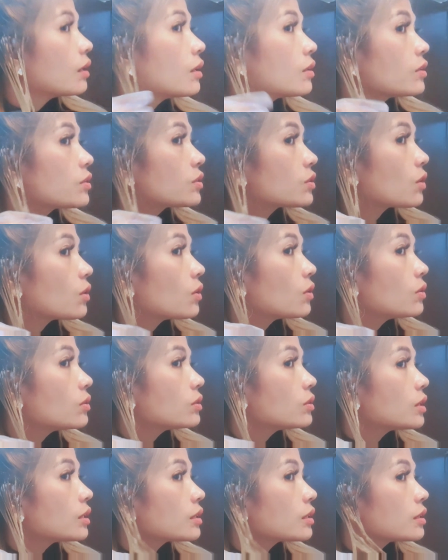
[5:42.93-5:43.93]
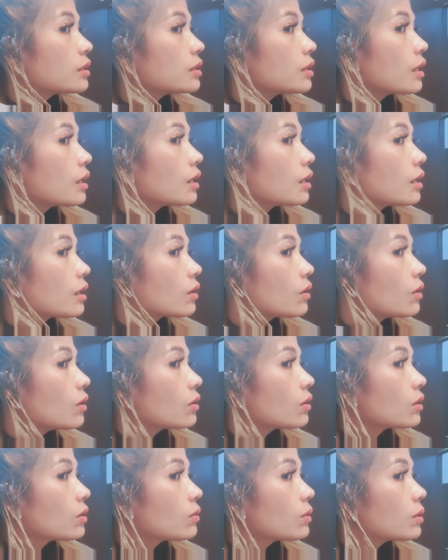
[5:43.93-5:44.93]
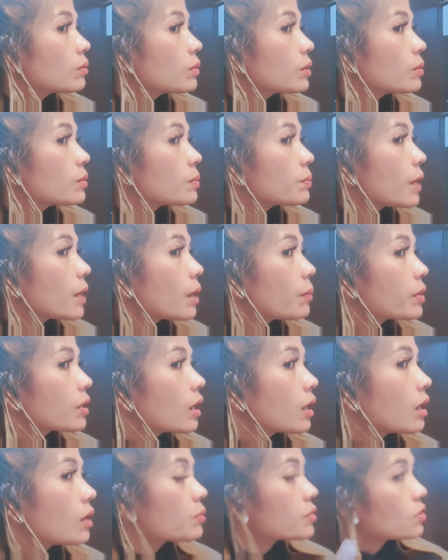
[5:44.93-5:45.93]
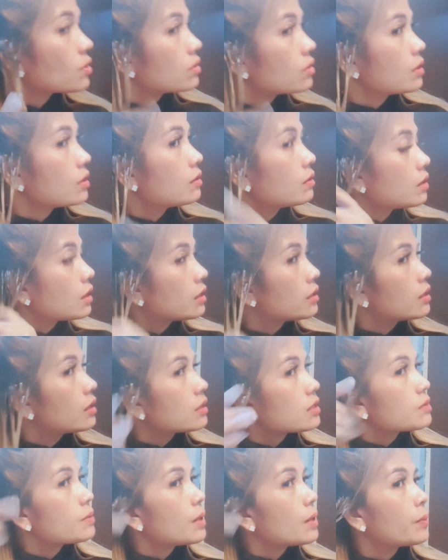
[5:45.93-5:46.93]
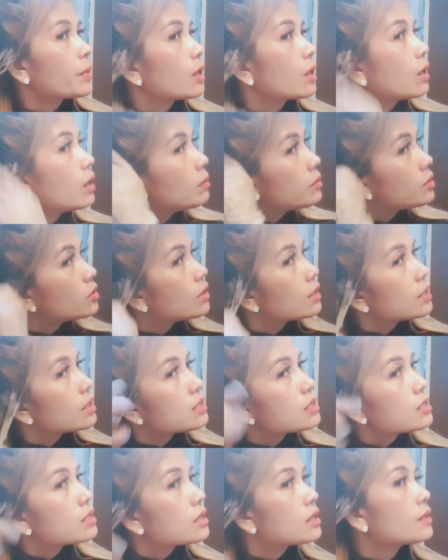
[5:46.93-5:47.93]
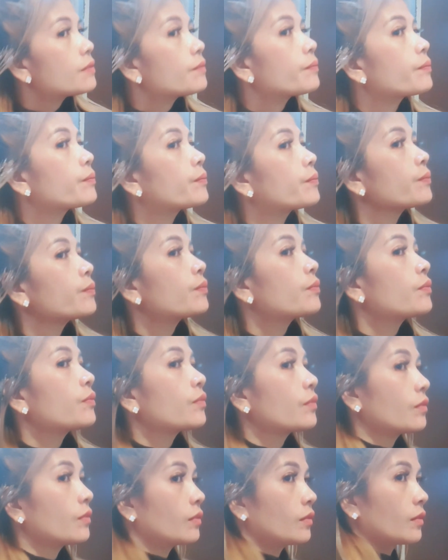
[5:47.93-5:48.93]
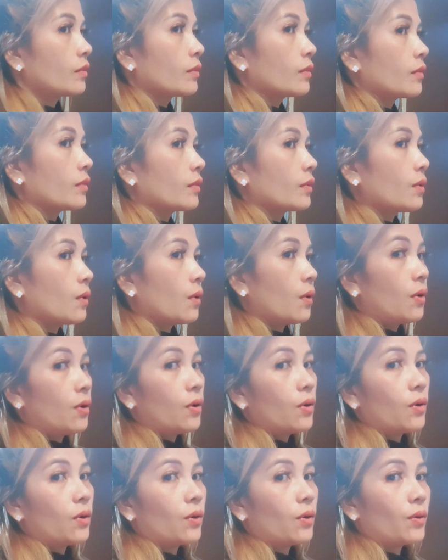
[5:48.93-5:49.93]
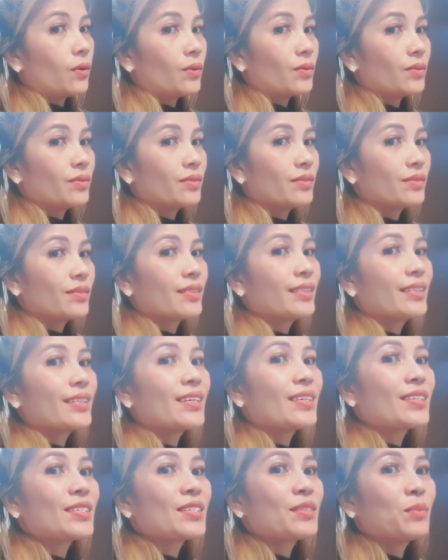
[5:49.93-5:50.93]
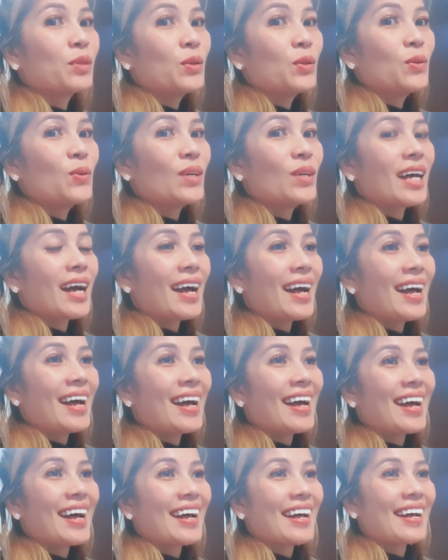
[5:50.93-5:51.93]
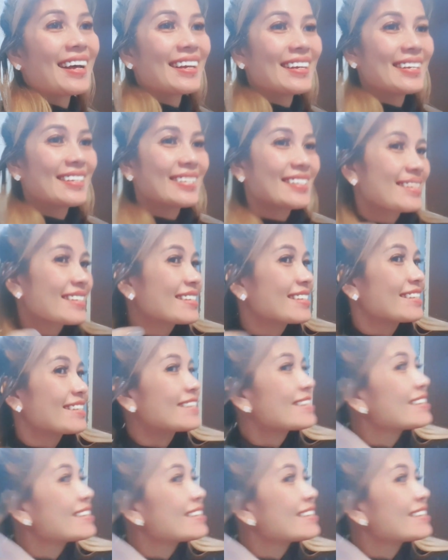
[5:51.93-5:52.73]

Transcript: show that the color will be popping up so now i think it's popping up so let us see oh there's blue guys